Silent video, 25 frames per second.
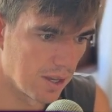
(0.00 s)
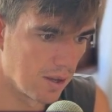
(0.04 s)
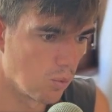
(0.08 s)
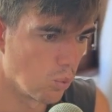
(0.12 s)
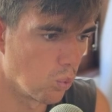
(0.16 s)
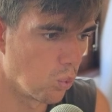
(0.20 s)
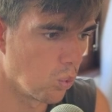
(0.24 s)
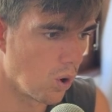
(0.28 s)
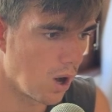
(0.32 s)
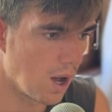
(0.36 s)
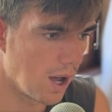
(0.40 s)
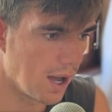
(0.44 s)

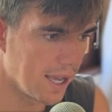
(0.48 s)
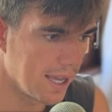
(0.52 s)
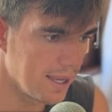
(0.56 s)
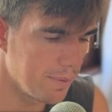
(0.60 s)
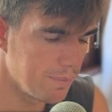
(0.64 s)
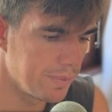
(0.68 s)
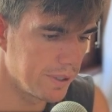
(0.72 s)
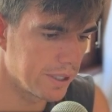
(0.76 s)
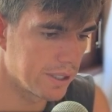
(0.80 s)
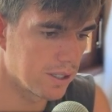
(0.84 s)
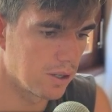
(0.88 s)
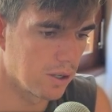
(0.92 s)
Why?
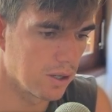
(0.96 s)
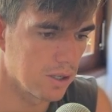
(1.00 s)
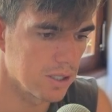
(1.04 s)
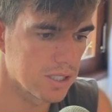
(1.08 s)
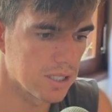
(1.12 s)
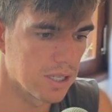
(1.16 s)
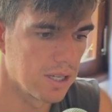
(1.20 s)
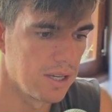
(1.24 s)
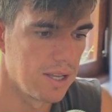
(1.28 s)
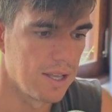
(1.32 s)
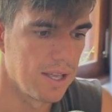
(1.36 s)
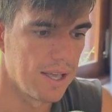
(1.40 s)

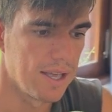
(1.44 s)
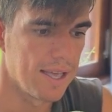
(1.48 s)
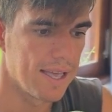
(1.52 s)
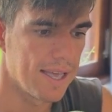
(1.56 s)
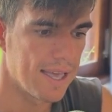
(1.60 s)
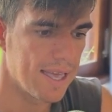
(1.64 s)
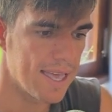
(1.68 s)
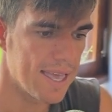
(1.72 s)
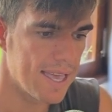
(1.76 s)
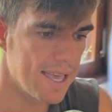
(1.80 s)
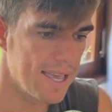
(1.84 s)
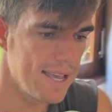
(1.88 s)
Because
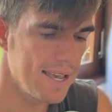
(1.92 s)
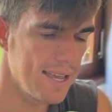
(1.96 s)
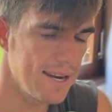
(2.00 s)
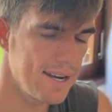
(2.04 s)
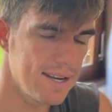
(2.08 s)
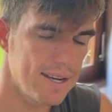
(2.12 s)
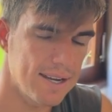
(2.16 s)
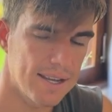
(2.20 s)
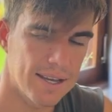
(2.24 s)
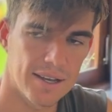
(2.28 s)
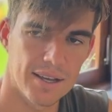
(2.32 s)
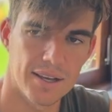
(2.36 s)

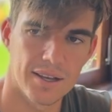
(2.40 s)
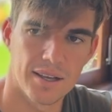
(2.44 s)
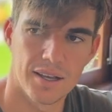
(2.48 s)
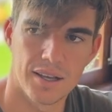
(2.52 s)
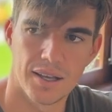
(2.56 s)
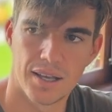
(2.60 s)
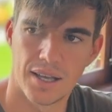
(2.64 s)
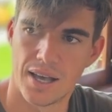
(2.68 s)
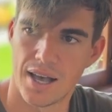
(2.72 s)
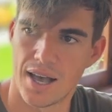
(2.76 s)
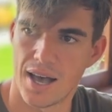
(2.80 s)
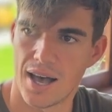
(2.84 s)
in
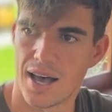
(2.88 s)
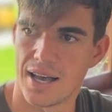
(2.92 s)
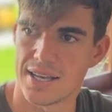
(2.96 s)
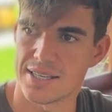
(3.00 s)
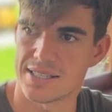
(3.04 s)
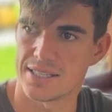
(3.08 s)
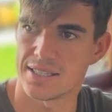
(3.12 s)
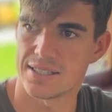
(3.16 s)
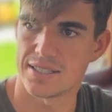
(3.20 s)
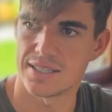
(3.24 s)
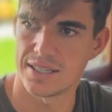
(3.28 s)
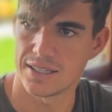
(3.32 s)

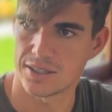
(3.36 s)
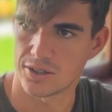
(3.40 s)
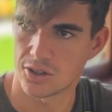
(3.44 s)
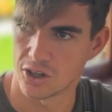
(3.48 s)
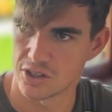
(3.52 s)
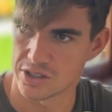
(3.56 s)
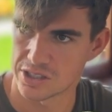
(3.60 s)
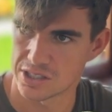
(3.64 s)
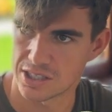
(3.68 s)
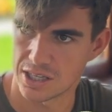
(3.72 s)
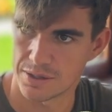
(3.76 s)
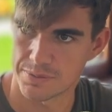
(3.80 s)
ICT
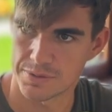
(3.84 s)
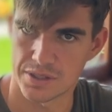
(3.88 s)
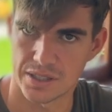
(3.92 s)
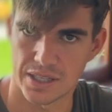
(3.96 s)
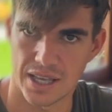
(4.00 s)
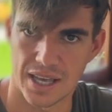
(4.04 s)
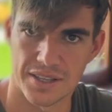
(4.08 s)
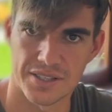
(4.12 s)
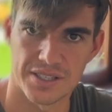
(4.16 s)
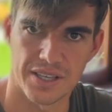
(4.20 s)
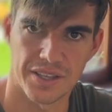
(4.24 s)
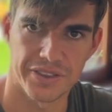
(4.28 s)
concepts,
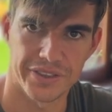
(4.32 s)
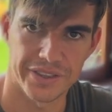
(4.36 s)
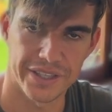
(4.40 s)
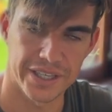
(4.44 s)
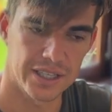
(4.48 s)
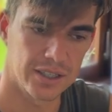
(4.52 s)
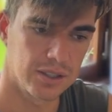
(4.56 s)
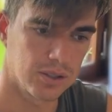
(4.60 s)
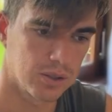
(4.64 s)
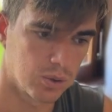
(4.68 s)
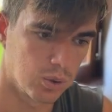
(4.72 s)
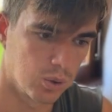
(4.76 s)
there's a
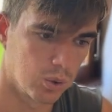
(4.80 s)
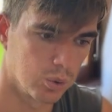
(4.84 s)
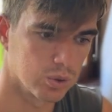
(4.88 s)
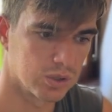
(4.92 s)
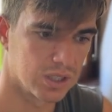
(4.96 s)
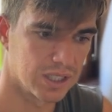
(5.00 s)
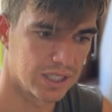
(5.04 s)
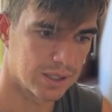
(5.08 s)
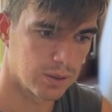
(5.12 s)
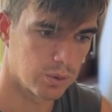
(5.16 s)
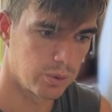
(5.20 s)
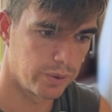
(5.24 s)
thing
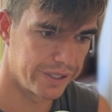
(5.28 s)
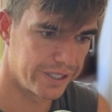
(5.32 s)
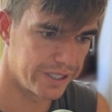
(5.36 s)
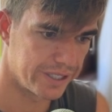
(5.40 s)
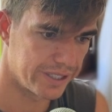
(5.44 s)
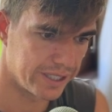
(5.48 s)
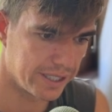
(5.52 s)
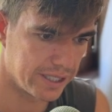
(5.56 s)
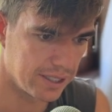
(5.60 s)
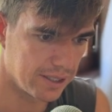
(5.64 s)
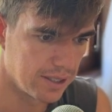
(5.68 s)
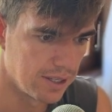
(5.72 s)
called
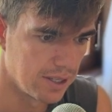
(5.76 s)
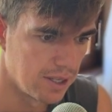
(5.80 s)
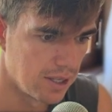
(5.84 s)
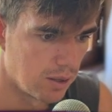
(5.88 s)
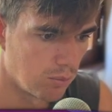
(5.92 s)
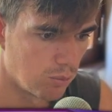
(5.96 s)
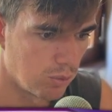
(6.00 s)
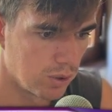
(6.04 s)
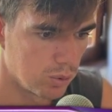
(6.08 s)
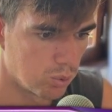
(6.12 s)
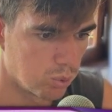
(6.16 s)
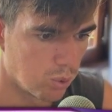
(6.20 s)
liquidity.
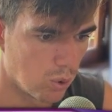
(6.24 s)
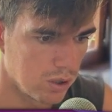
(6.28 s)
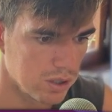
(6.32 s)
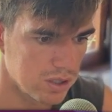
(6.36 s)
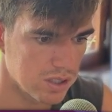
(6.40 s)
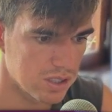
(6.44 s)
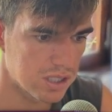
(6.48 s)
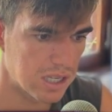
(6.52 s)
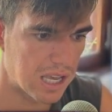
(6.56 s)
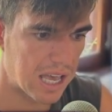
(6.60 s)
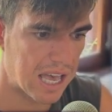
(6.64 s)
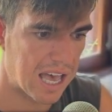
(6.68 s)
We
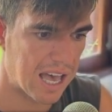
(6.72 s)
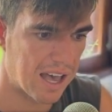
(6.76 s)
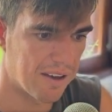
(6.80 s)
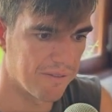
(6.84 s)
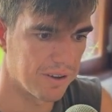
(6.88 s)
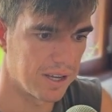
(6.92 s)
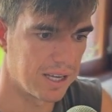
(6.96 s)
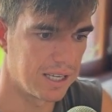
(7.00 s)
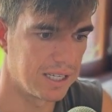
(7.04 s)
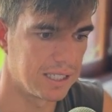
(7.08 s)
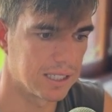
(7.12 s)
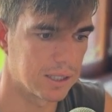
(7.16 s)
want to
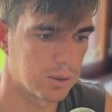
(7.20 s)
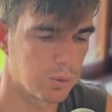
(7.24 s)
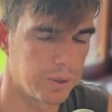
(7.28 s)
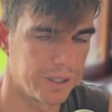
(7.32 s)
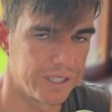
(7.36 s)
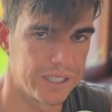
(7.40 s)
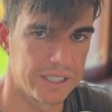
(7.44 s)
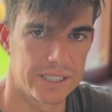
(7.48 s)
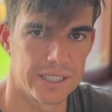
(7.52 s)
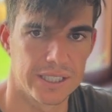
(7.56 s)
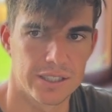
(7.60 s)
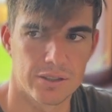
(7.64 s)
have a
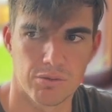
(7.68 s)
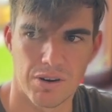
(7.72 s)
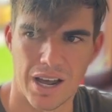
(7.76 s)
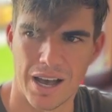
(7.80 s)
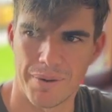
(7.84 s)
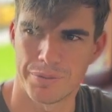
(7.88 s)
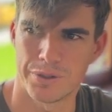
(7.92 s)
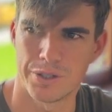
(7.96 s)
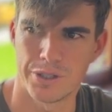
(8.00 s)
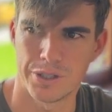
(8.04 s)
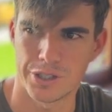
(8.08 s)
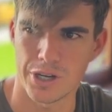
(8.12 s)
liquidity
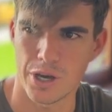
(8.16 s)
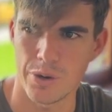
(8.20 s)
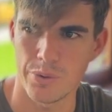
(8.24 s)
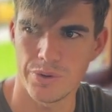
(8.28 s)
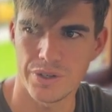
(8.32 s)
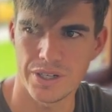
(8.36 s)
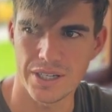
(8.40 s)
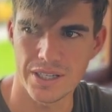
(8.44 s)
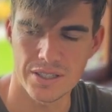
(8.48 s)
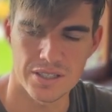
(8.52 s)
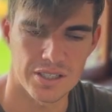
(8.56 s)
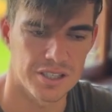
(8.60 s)
grab. You
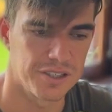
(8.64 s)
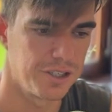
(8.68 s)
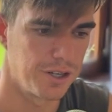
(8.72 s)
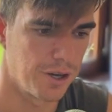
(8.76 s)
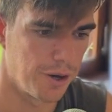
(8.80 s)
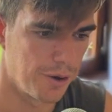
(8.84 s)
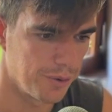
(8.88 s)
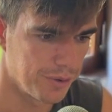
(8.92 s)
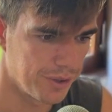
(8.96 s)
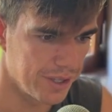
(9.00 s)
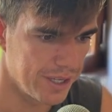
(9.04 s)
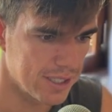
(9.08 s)
don't need to
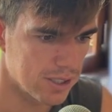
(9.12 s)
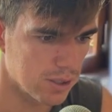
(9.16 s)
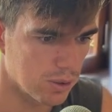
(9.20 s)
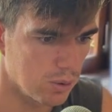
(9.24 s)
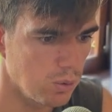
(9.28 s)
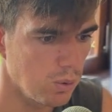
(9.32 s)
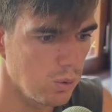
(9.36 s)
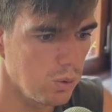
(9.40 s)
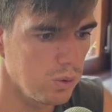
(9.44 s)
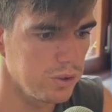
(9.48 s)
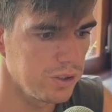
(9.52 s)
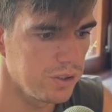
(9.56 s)
know this.
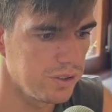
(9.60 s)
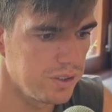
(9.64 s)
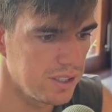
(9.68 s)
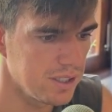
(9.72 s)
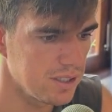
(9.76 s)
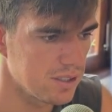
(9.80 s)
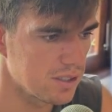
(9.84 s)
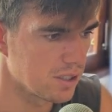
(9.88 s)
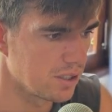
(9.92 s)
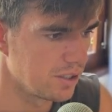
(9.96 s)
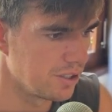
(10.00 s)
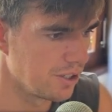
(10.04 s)
All you
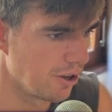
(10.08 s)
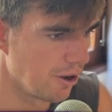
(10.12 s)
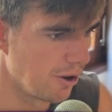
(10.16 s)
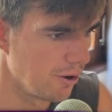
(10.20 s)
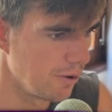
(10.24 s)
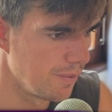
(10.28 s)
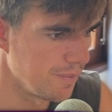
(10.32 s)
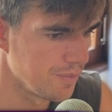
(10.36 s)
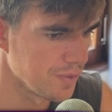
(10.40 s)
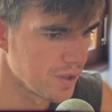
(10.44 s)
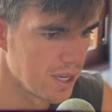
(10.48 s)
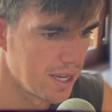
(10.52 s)
need to
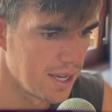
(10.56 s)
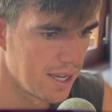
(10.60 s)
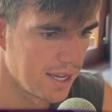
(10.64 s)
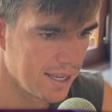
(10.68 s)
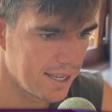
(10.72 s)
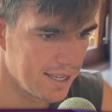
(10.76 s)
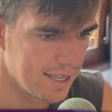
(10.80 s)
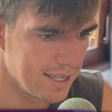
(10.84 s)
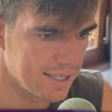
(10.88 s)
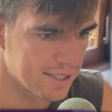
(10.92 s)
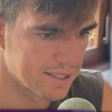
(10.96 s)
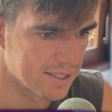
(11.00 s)
know
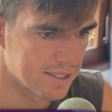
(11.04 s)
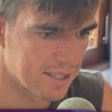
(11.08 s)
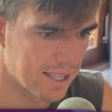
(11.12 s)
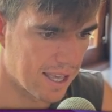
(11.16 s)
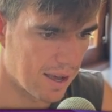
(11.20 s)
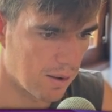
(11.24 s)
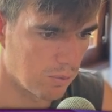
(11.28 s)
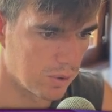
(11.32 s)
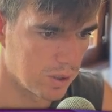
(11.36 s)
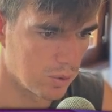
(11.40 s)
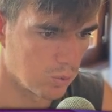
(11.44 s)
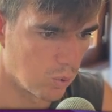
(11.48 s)
is
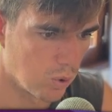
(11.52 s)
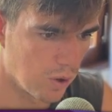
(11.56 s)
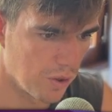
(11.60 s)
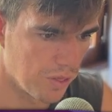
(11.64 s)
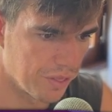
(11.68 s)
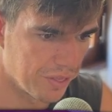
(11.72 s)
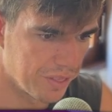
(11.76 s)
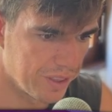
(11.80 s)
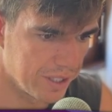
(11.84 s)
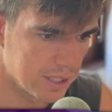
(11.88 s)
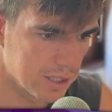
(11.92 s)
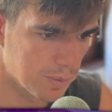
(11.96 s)
that we
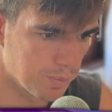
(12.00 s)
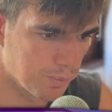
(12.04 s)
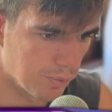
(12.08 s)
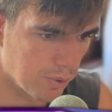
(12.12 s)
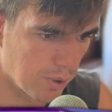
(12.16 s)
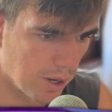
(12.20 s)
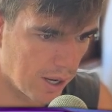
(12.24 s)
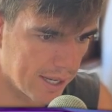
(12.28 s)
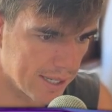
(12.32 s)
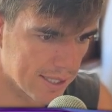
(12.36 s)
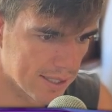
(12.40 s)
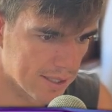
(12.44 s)
want this
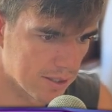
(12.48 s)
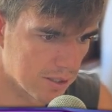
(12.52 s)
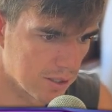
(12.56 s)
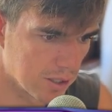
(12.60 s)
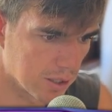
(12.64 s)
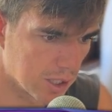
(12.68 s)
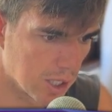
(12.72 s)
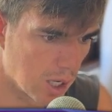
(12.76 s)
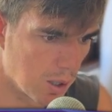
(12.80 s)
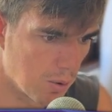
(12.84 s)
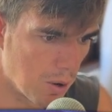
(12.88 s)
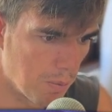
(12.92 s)
price to
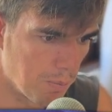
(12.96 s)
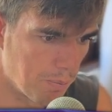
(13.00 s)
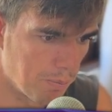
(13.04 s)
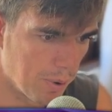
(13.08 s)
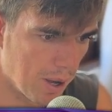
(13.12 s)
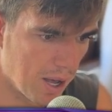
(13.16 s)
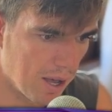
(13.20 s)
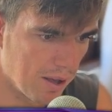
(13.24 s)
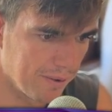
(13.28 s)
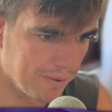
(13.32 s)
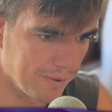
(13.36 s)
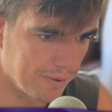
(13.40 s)
go
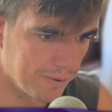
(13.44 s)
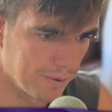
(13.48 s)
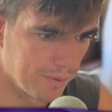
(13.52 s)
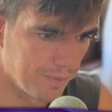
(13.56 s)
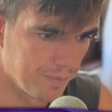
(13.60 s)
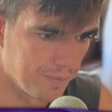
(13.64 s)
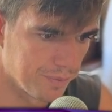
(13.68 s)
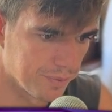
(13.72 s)
above